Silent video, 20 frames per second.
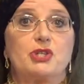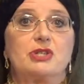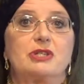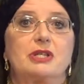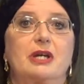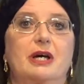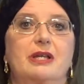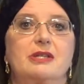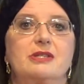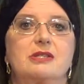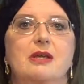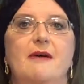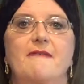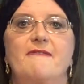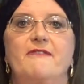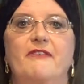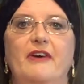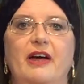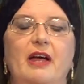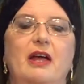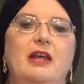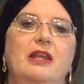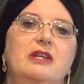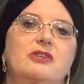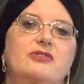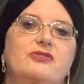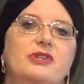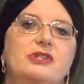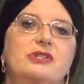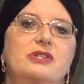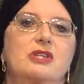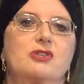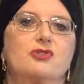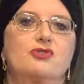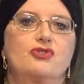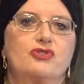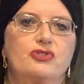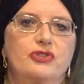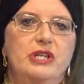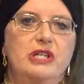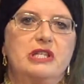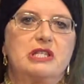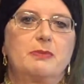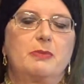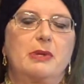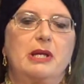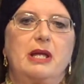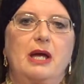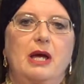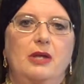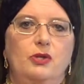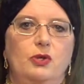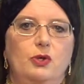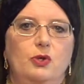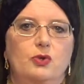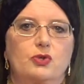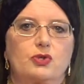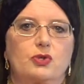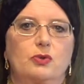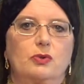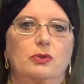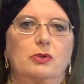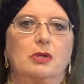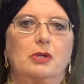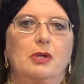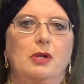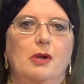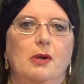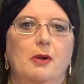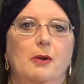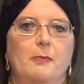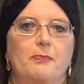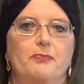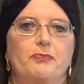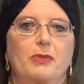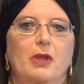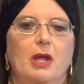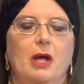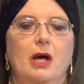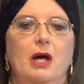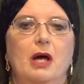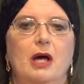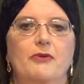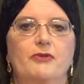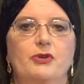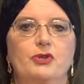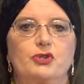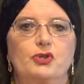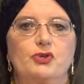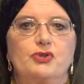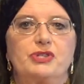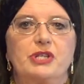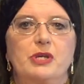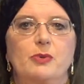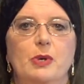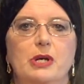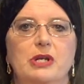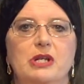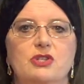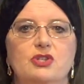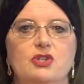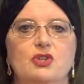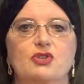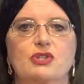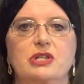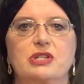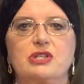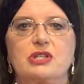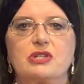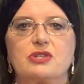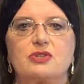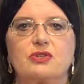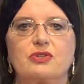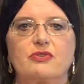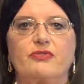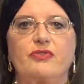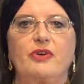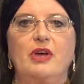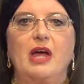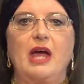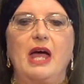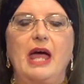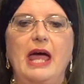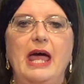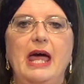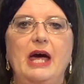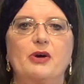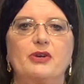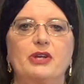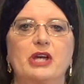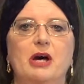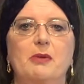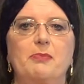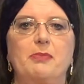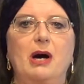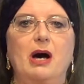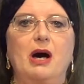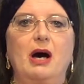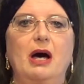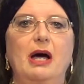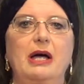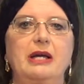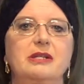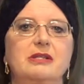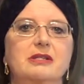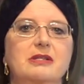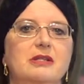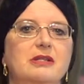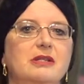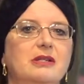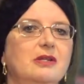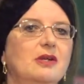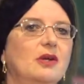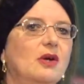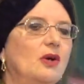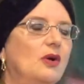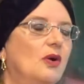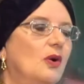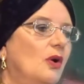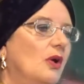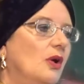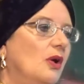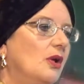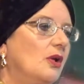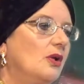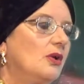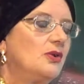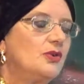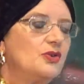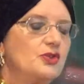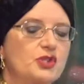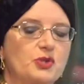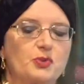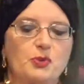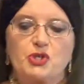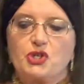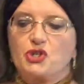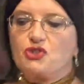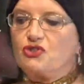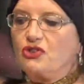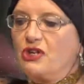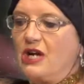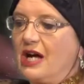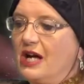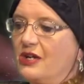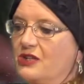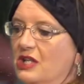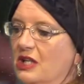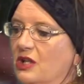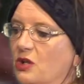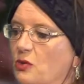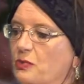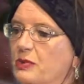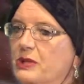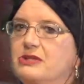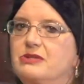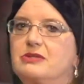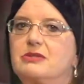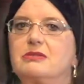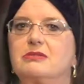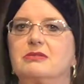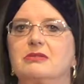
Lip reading: dance, a veil entrance is reasonably unusual. If you do see one, it's usually just sort of held out behind, swishing around a little bit,